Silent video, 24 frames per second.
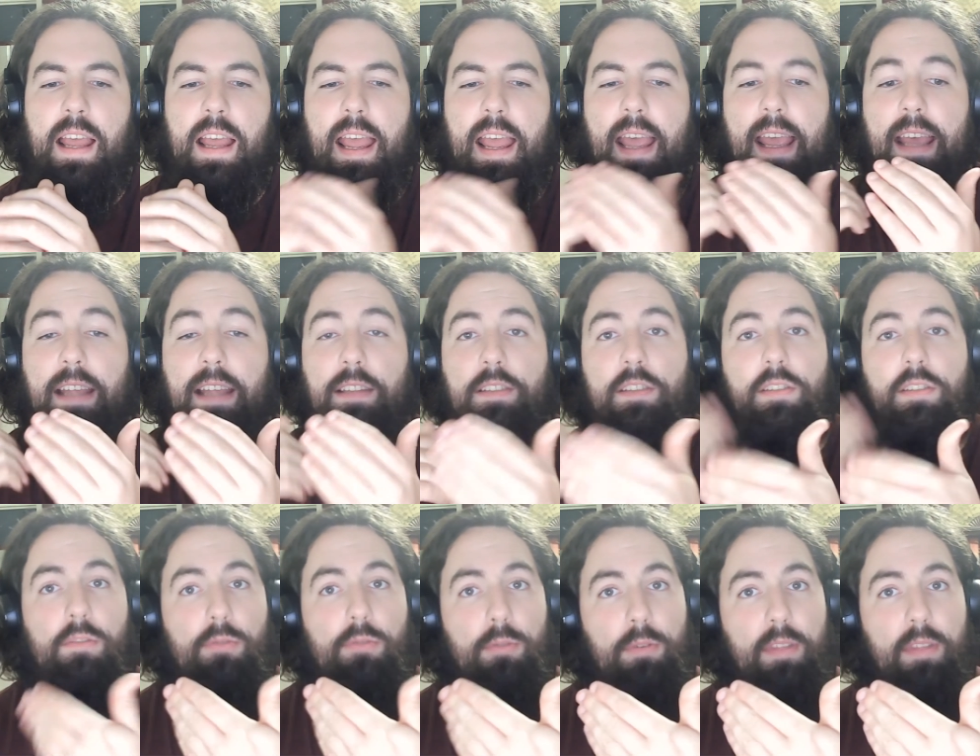and
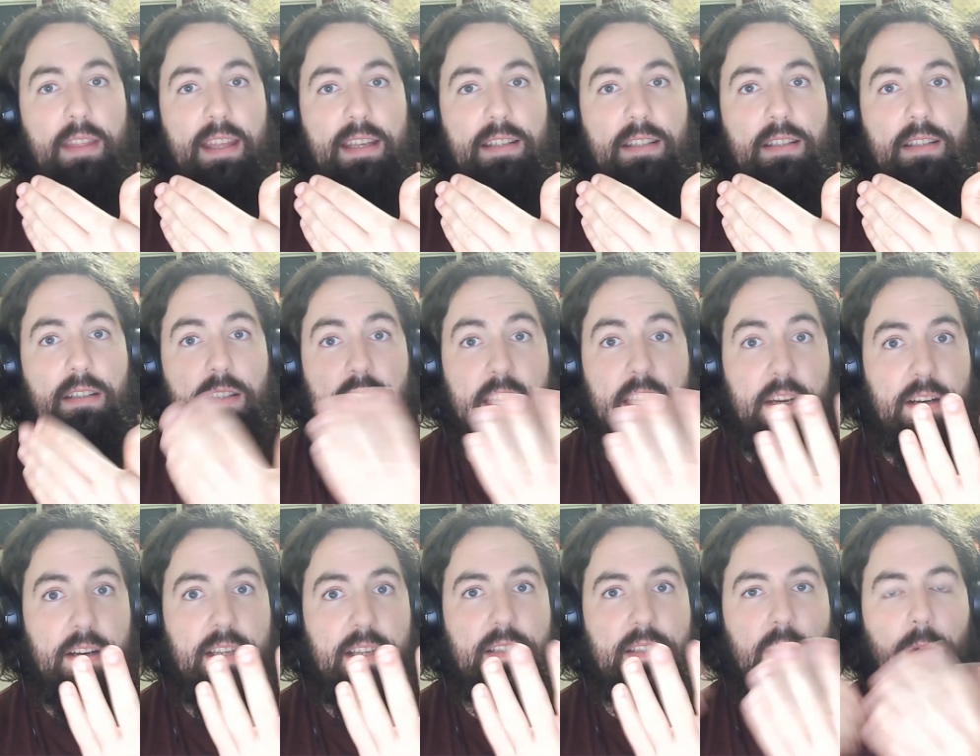through this
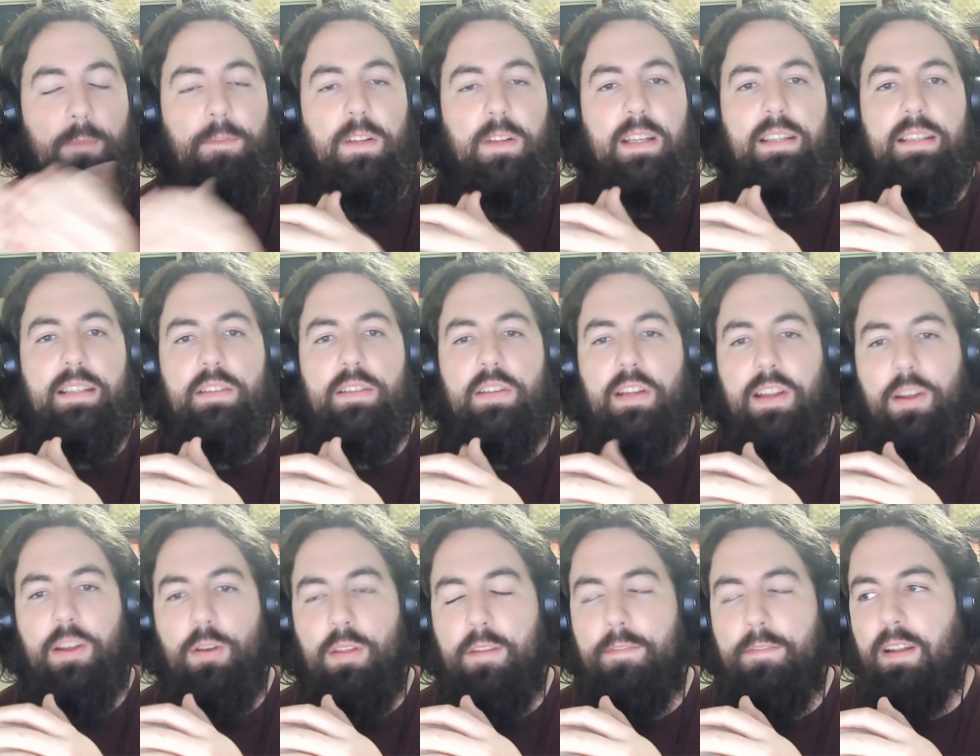series, hopefully teaching
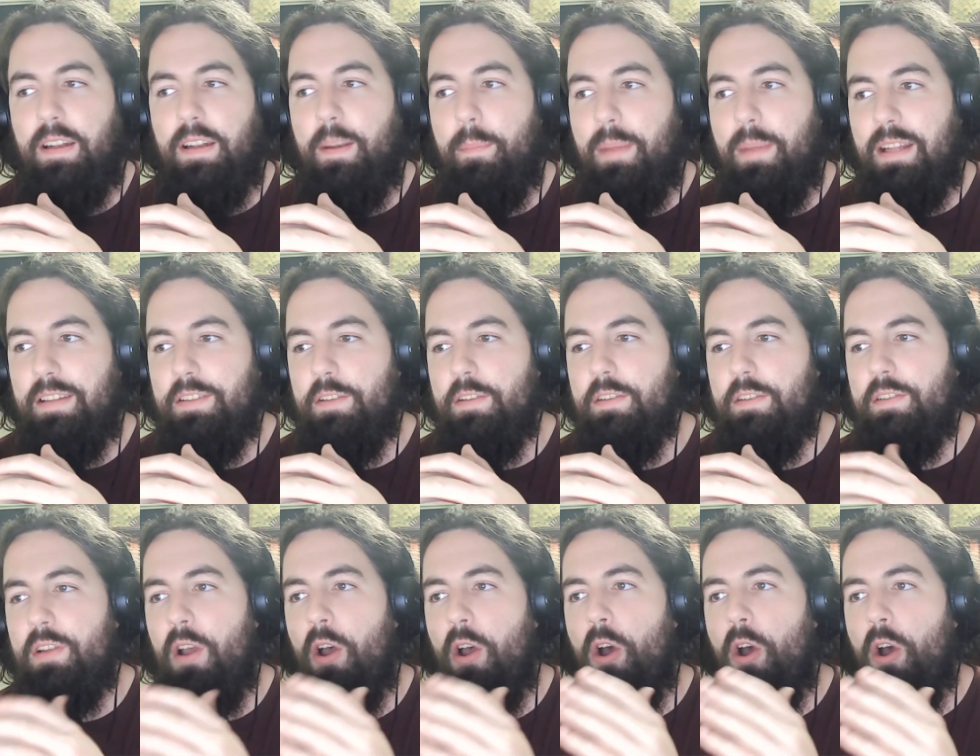you the fundamentals,